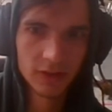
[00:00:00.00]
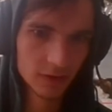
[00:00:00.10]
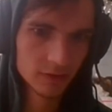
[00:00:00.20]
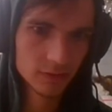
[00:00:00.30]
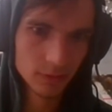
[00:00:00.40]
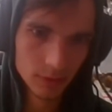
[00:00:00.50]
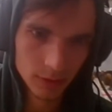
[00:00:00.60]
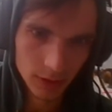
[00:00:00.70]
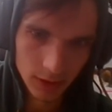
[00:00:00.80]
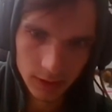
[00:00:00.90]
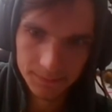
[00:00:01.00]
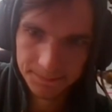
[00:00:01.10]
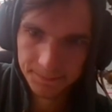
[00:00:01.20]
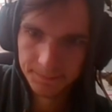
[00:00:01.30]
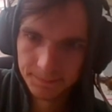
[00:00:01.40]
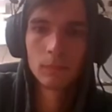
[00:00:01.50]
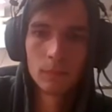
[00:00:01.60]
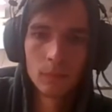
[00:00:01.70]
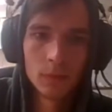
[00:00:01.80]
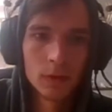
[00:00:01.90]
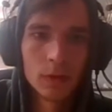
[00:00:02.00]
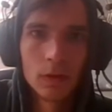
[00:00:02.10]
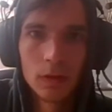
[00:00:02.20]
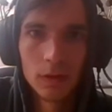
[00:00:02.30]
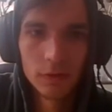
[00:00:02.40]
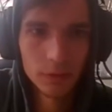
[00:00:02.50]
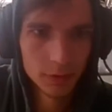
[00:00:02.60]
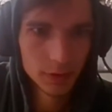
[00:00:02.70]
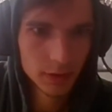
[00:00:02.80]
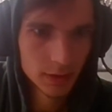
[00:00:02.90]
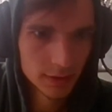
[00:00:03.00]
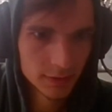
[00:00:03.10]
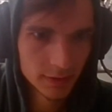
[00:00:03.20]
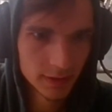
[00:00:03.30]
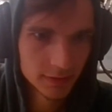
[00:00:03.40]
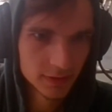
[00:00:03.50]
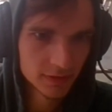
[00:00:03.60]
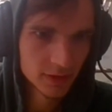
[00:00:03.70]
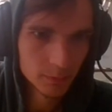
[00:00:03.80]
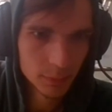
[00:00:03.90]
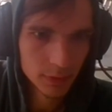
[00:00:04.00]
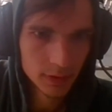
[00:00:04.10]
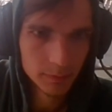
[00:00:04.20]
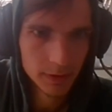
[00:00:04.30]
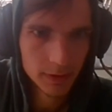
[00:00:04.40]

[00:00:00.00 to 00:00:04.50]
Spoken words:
gets too long again. So we're here at the next example I